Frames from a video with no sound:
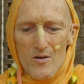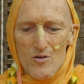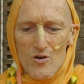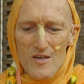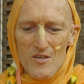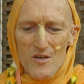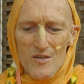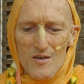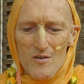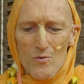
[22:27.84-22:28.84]

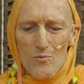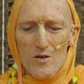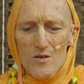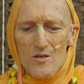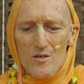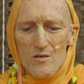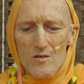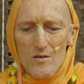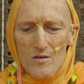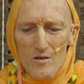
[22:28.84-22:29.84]
Transcendental
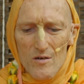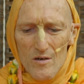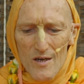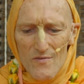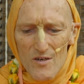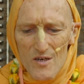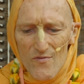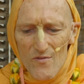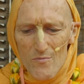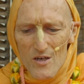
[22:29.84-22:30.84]
words give us
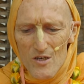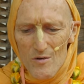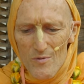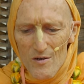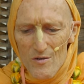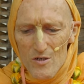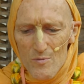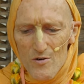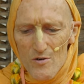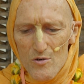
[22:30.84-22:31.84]
information about the
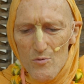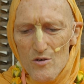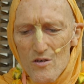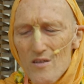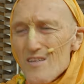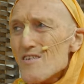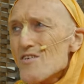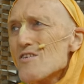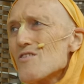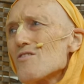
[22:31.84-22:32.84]
spiritual world.
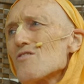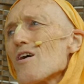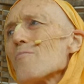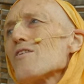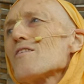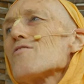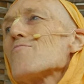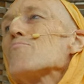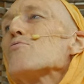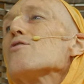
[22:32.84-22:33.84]
This is the subject
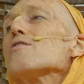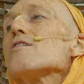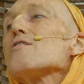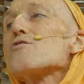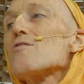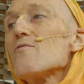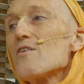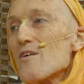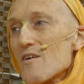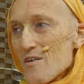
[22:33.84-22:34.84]
of Punya
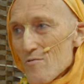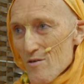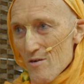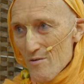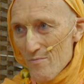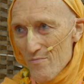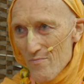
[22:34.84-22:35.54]
Shravana Kirtana.